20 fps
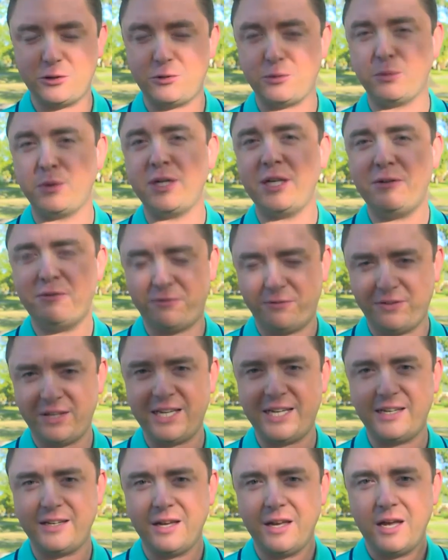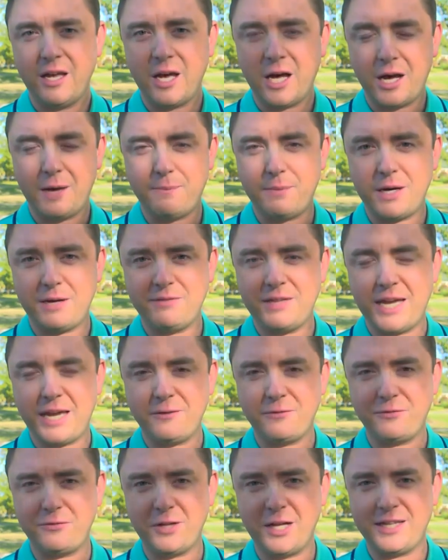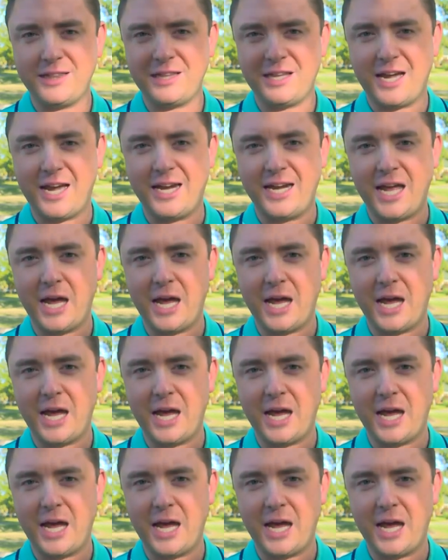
three feet above that flood line.